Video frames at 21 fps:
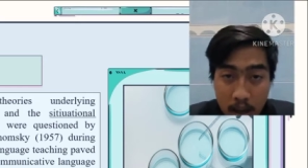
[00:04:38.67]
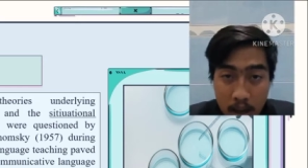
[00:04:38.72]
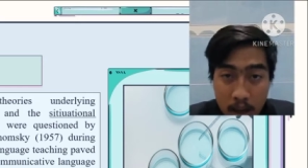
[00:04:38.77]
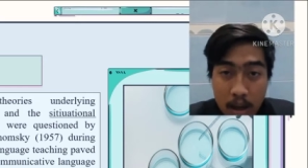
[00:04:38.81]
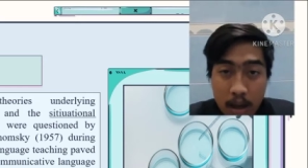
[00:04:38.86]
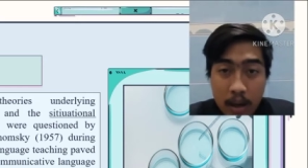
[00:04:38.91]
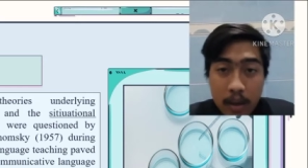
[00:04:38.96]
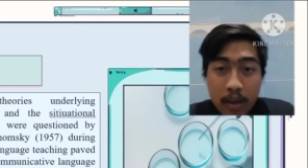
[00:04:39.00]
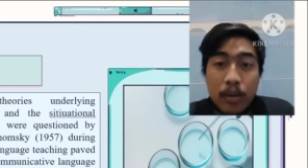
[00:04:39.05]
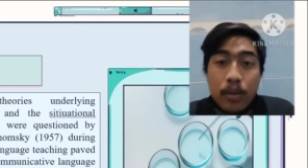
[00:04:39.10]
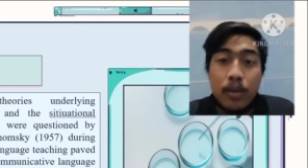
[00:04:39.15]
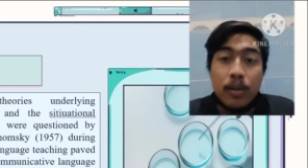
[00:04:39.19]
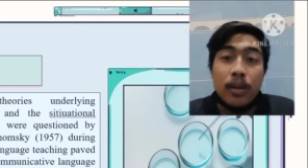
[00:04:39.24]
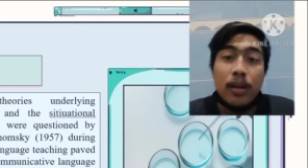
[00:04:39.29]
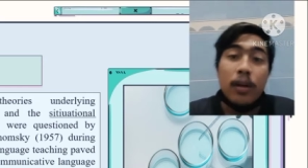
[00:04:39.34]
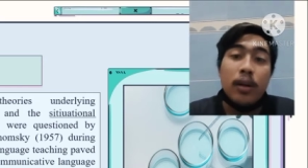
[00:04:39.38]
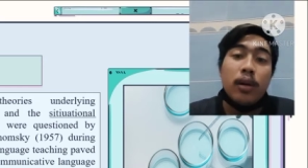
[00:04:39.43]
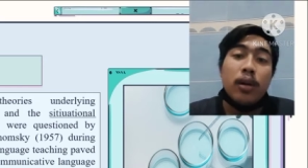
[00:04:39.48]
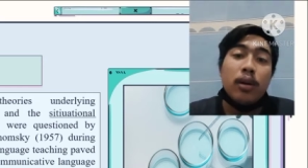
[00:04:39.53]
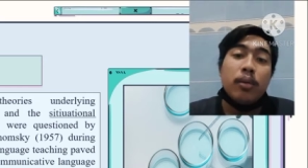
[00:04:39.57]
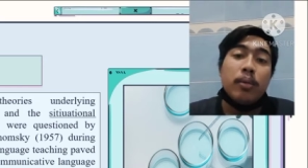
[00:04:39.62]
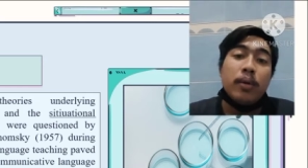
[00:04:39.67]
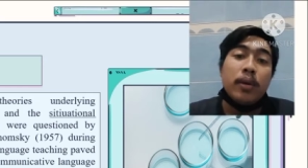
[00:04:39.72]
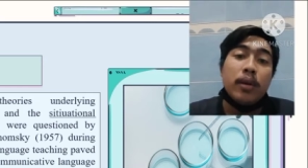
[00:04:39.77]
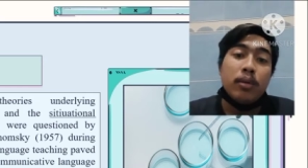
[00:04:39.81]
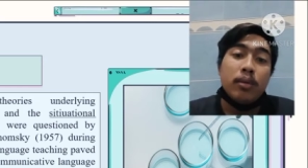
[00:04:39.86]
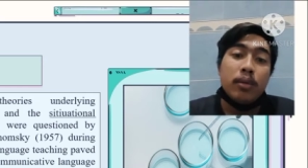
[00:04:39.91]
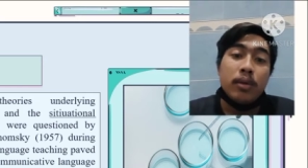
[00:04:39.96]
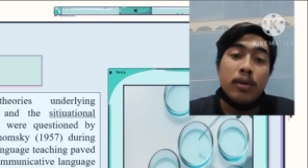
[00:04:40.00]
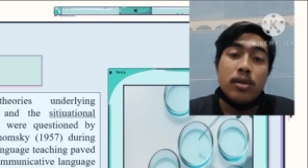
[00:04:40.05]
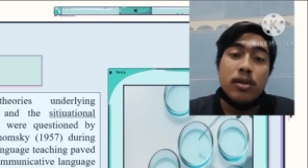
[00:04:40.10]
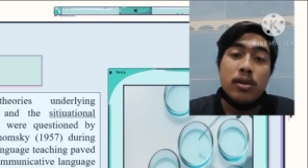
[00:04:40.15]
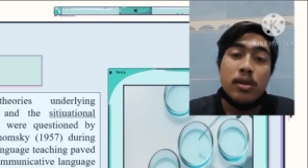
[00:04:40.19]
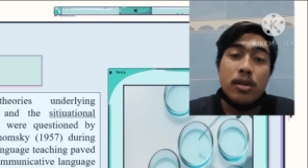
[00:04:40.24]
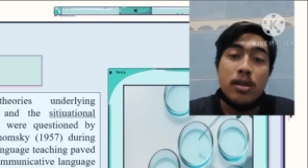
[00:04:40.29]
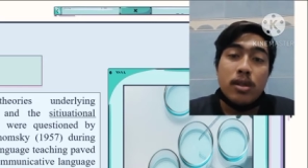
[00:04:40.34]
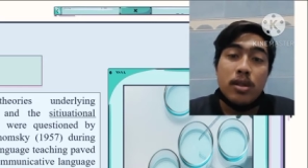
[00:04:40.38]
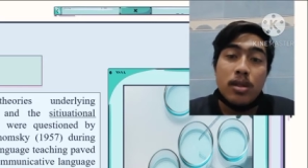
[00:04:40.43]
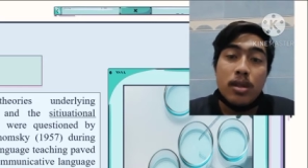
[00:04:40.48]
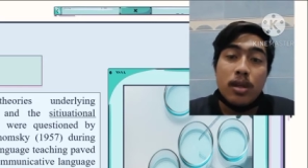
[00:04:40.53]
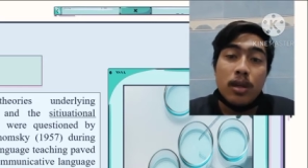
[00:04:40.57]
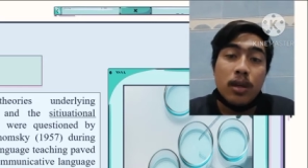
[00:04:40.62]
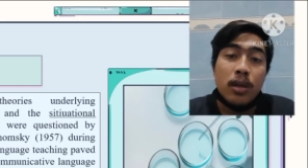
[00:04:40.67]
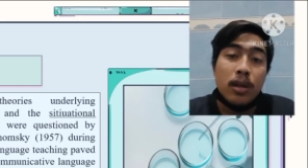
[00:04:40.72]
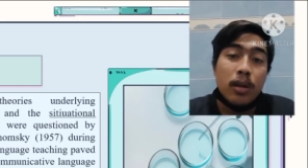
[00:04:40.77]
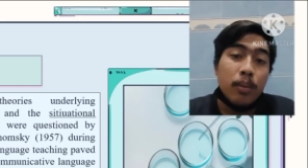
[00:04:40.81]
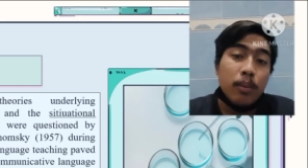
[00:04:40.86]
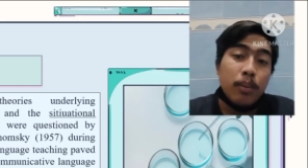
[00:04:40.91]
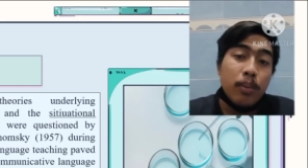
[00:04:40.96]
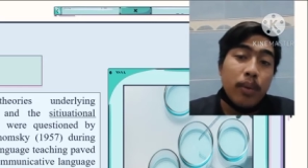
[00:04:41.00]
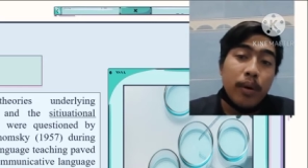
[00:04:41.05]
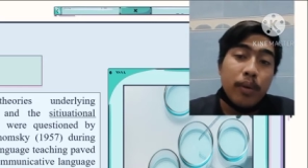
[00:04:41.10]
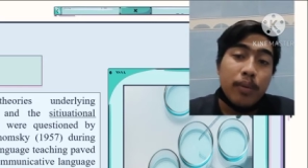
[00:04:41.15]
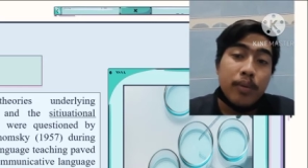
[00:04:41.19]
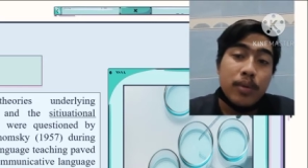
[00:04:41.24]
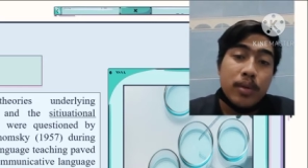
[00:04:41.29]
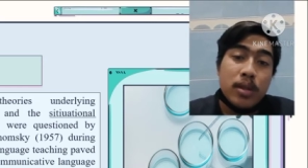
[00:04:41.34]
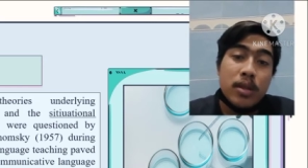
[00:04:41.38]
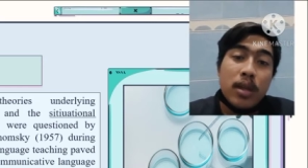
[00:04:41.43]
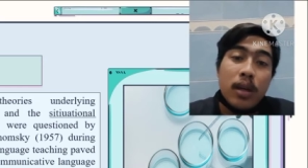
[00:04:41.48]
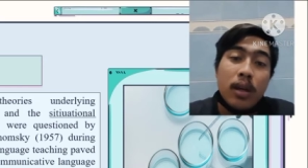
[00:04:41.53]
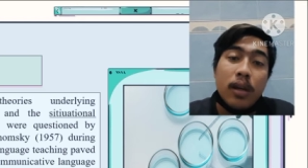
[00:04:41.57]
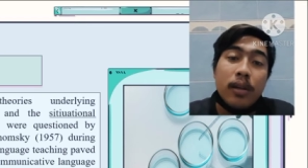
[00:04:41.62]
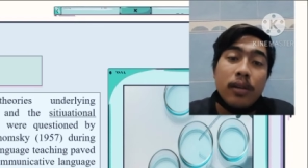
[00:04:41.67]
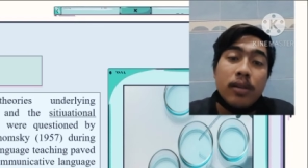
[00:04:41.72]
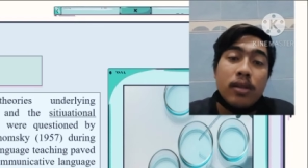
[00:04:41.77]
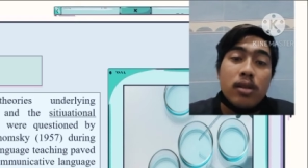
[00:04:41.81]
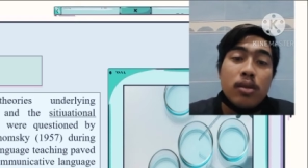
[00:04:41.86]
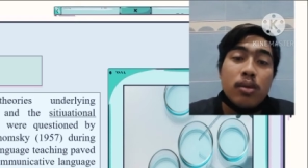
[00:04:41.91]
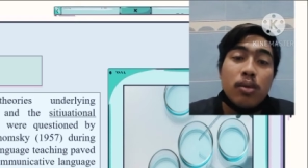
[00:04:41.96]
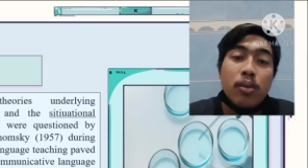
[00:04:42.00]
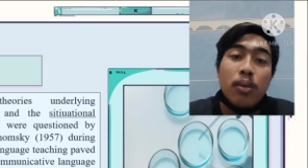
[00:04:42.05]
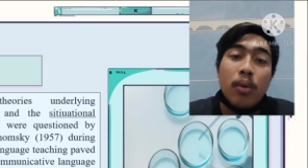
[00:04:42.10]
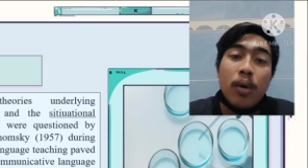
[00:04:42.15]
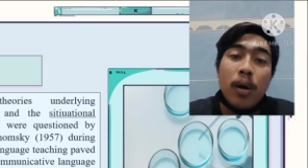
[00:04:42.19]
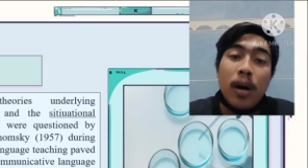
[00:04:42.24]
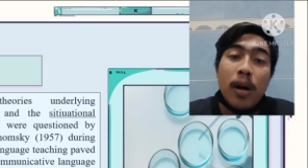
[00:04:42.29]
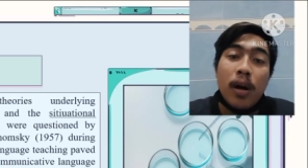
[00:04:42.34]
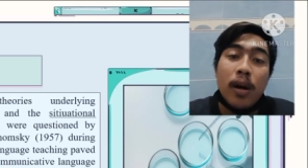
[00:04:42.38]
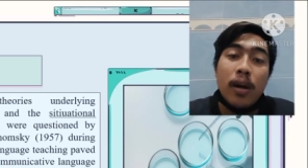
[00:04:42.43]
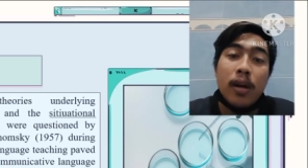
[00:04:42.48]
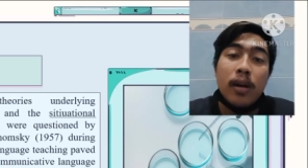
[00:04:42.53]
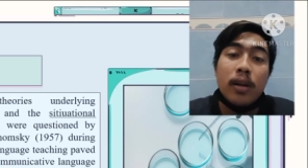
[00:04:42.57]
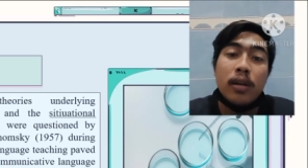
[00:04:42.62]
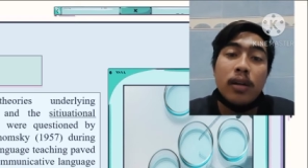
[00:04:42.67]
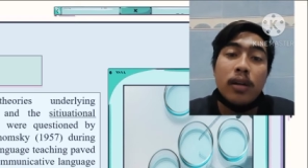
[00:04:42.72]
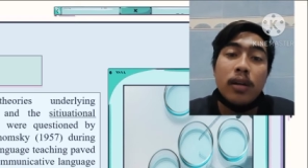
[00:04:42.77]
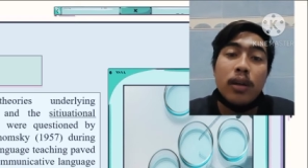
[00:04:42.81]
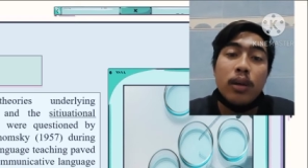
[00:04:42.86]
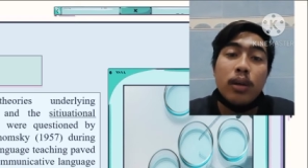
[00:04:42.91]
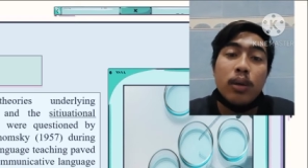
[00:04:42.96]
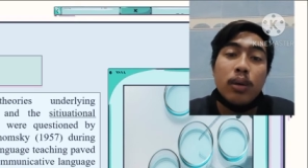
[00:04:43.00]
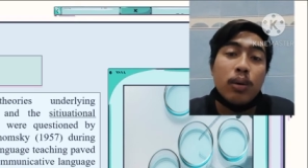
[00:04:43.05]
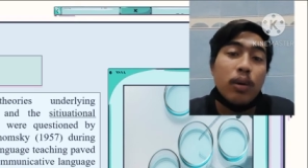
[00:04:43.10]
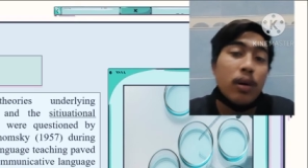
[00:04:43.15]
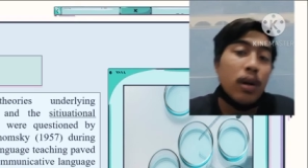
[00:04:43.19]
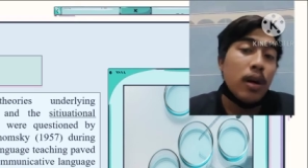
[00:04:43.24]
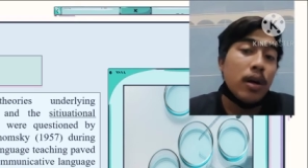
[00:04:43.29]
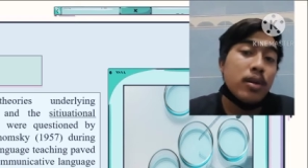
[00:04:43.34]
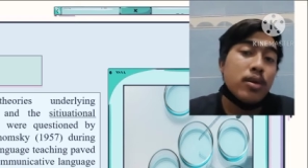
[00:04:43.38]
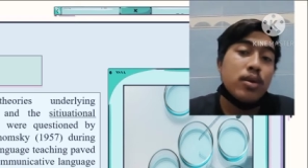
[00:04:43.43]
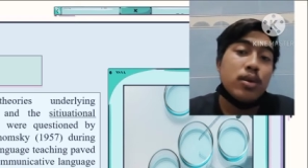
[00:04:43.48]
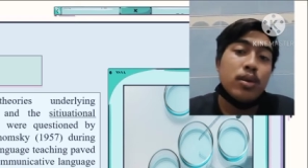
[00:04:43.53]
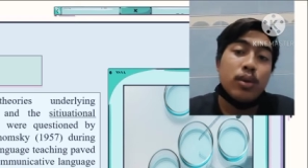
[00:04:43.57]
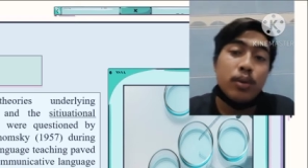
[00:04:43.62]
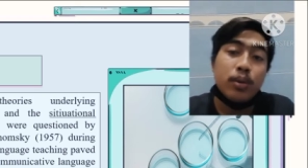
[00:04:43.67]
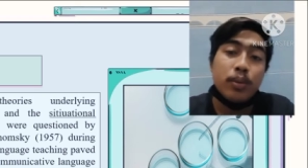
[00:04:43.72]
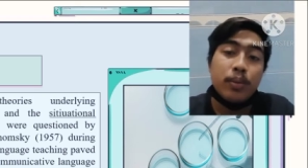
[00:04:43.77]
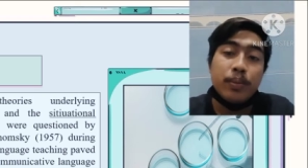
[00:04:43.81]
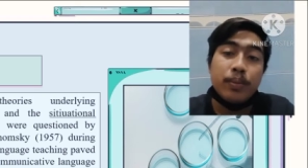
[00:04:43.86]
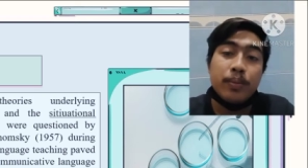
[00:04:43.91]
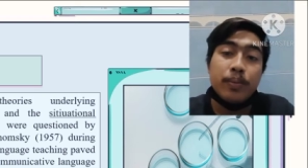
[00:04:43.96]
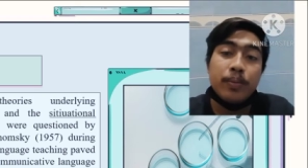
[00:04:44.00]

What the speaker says: When the trend of language teaching pivots its way into classroom,